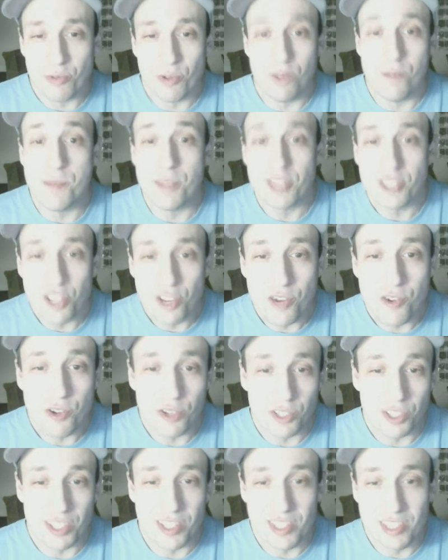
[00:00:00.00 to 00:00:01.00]

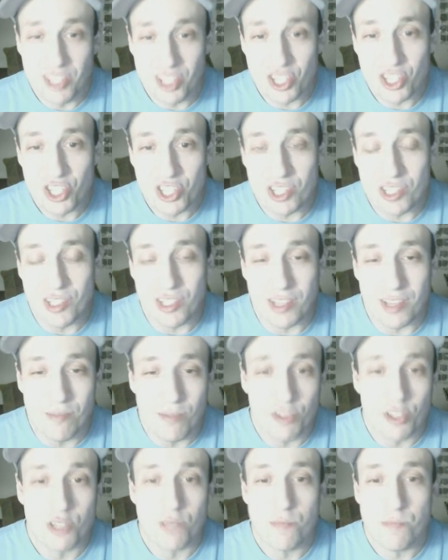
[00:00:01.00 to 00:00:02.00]
material conditions in
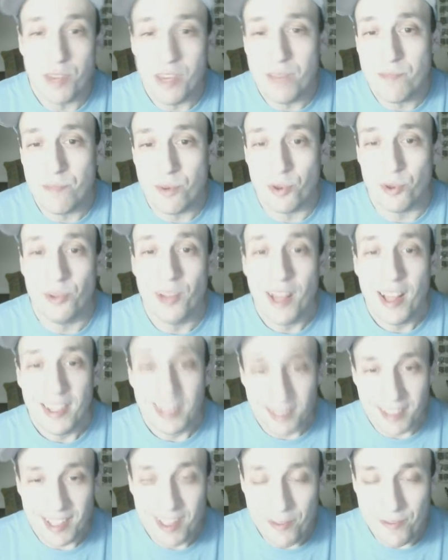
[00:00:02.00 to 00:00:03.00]
which people
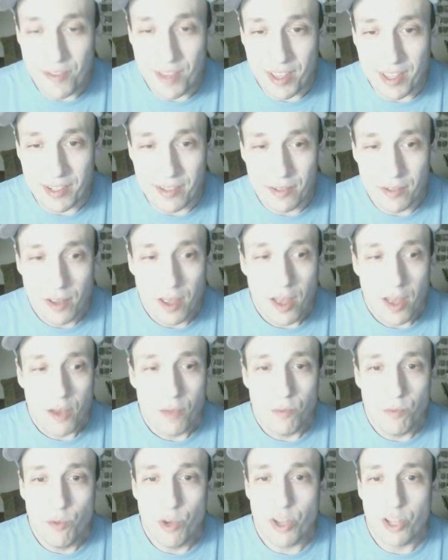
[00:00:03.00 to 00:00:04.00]
live in,
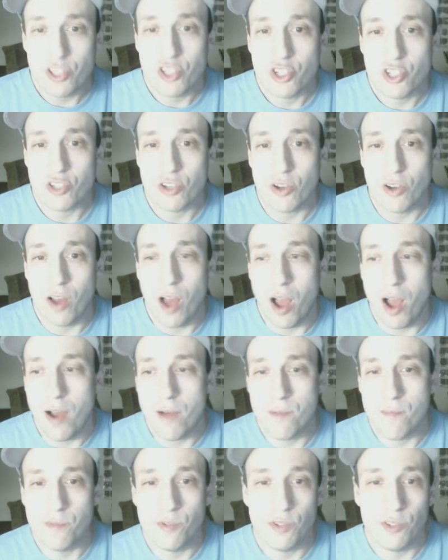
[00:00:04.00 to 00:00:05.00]
which
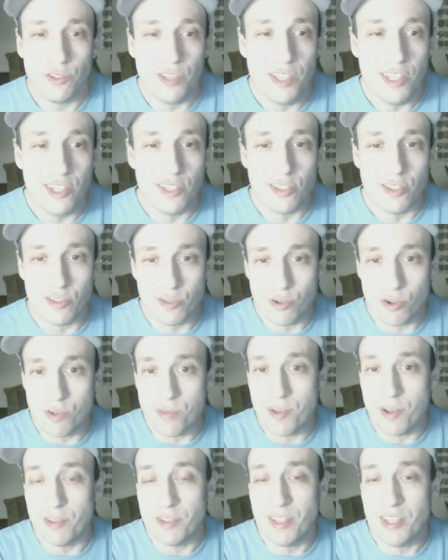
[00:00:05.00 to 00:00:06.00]
leads to talking
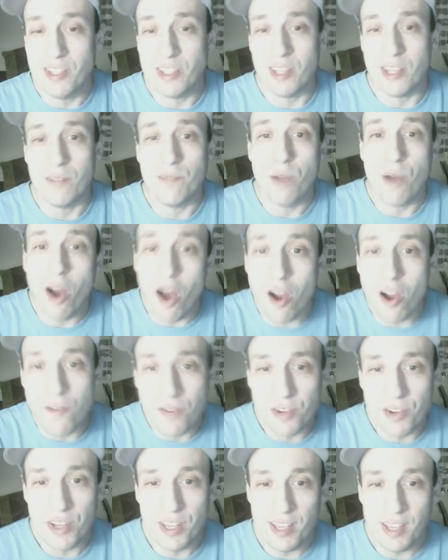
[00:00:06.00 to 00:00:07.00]
about things like
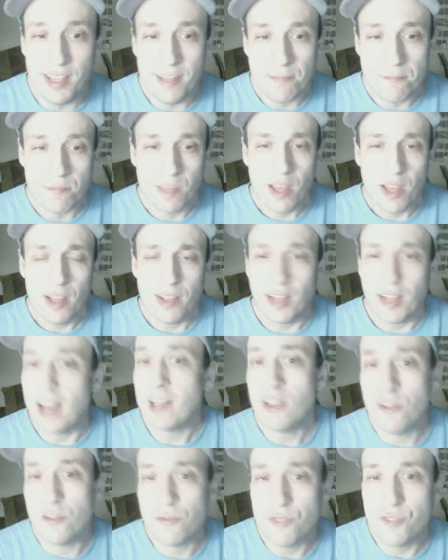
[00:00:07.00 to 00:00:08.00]
poverty,
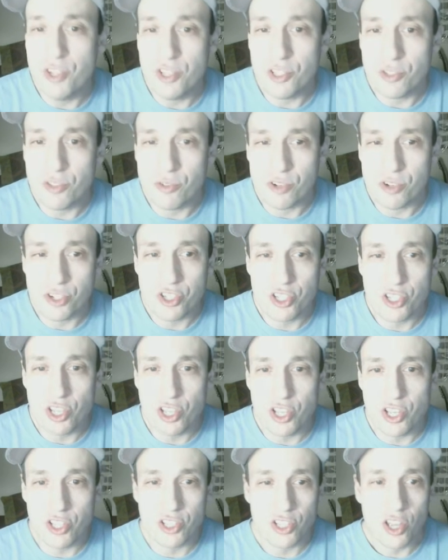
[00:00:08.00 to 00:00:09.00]
lack of
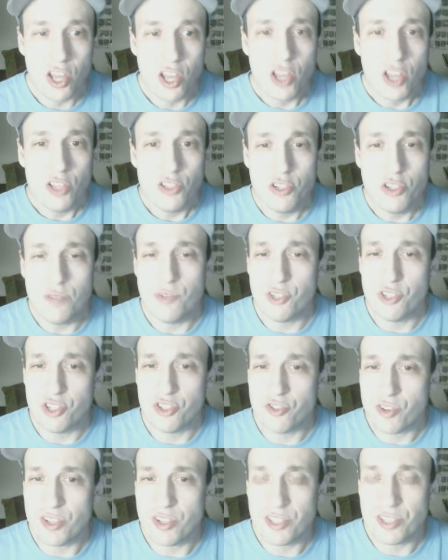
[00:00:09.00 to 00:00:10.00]
resources, too much
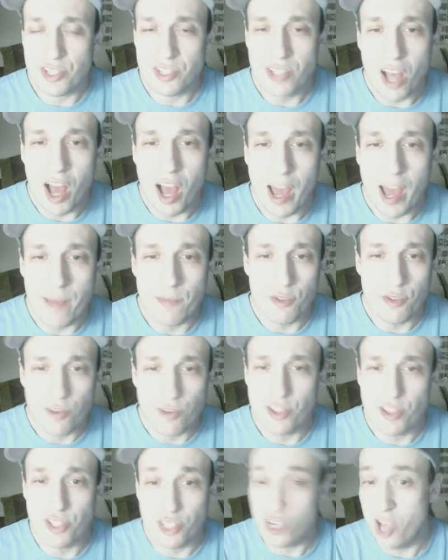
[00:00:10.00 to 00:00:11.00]
stress and time to
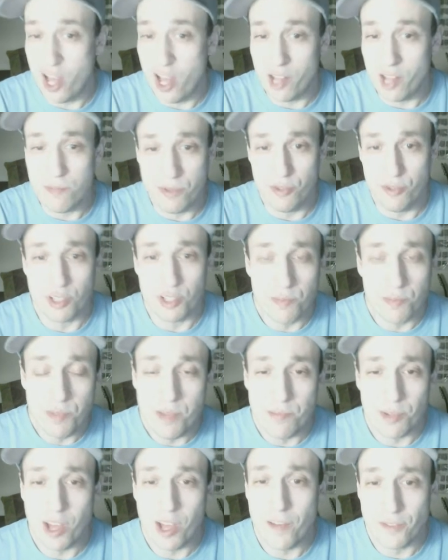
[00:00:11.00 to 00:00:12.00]
raise a child because
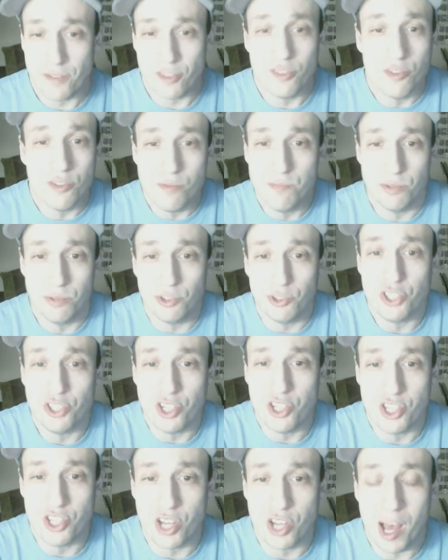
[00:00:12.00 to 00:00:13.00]
people have to do
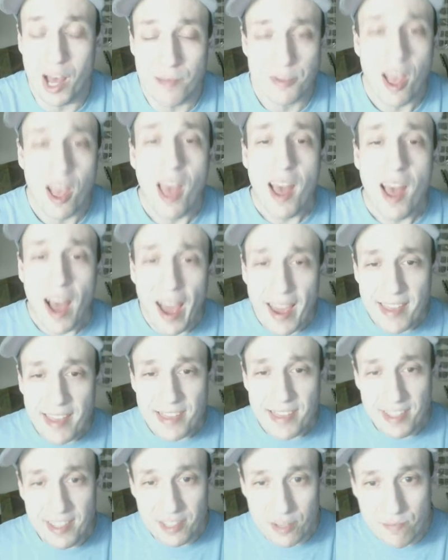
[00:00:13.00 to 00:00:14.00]
bullshit jobs. I
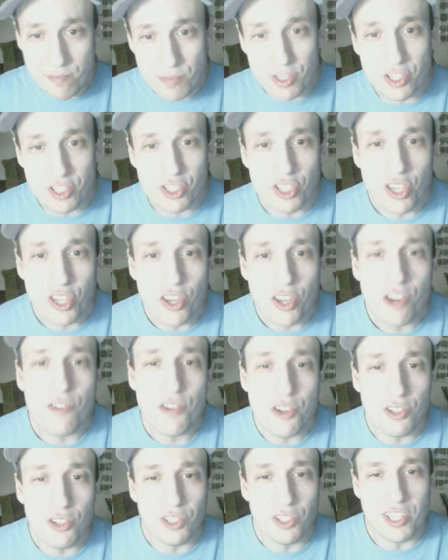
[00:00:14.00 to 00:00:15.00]
think the
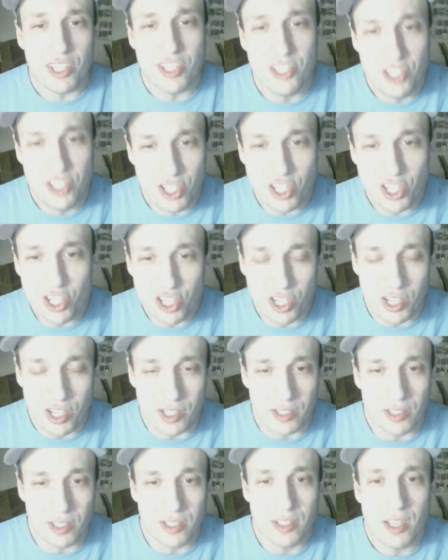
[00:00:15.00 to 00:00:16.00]
material
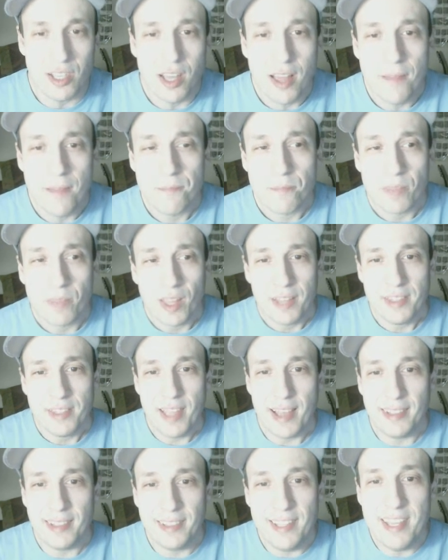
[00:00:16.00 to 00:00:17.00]
conditions
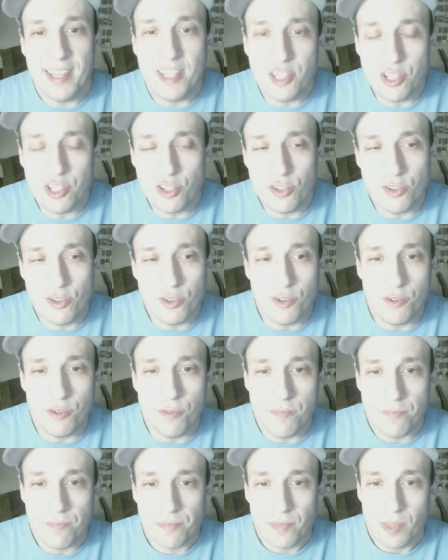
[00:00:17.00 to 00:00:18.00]
that lead
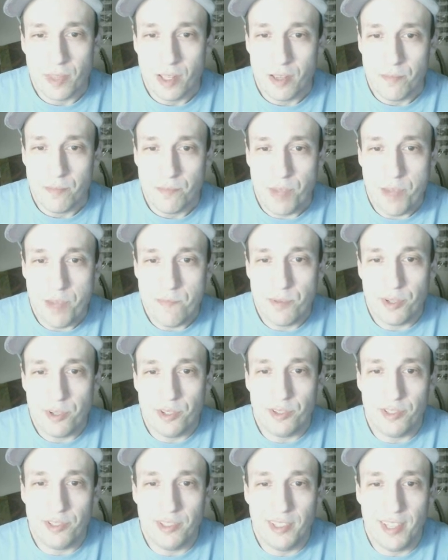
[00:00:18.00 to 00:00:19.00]
to
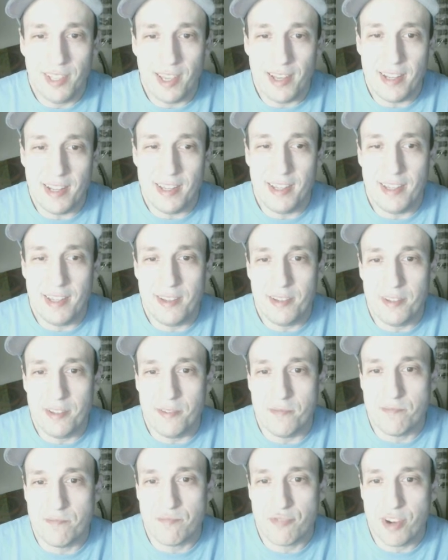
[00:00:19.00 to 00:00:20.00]
people
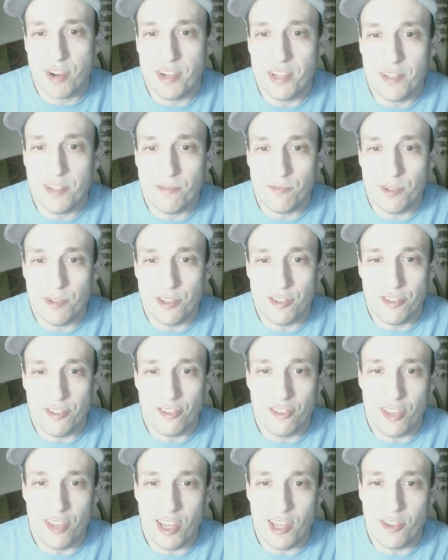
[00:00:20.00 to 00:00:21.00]
getting pregnant
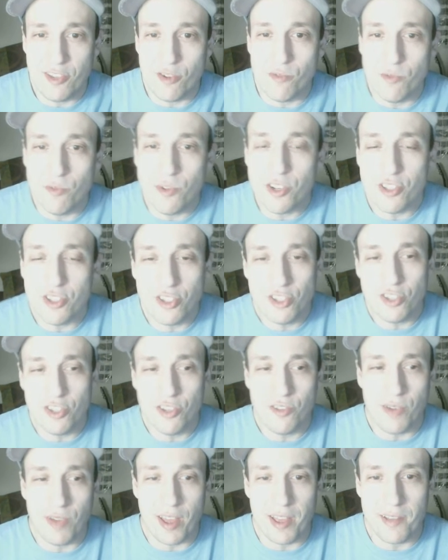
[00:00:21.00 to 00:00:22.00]
when they don't want
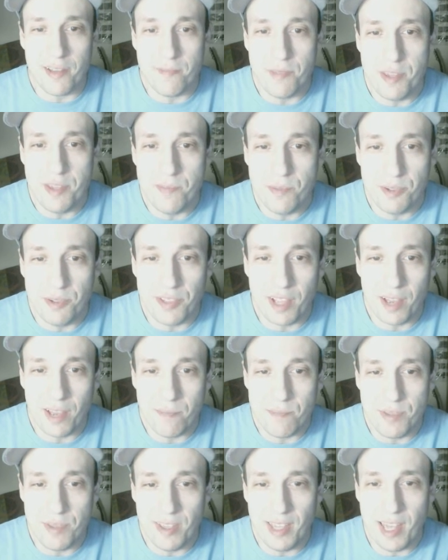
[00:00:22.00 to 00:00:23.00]
to and people
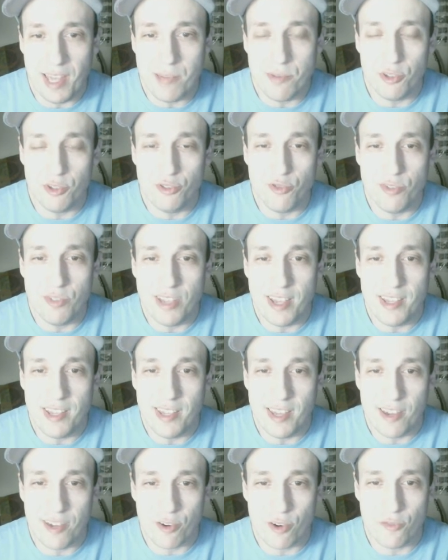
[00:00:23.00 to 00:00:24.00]
not being able to take
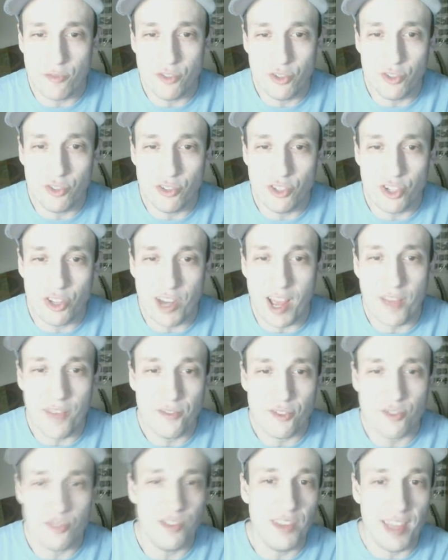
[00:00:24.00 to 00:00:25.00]
care of children
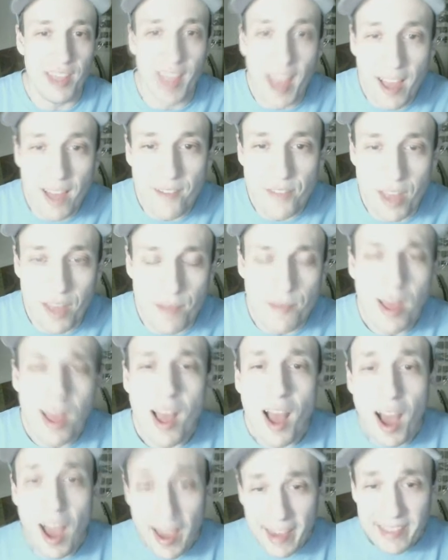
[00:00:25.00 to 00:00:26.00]
after they have them,
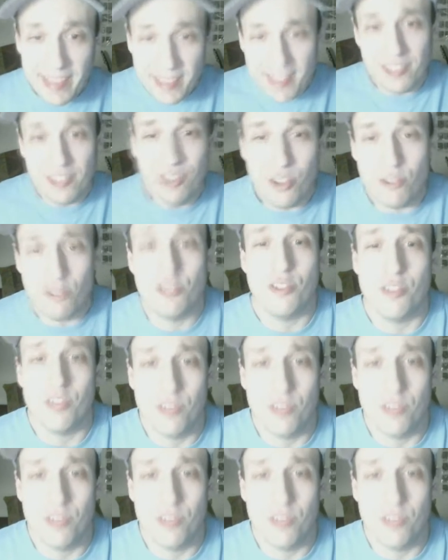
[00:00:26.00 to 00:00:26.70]
I think that's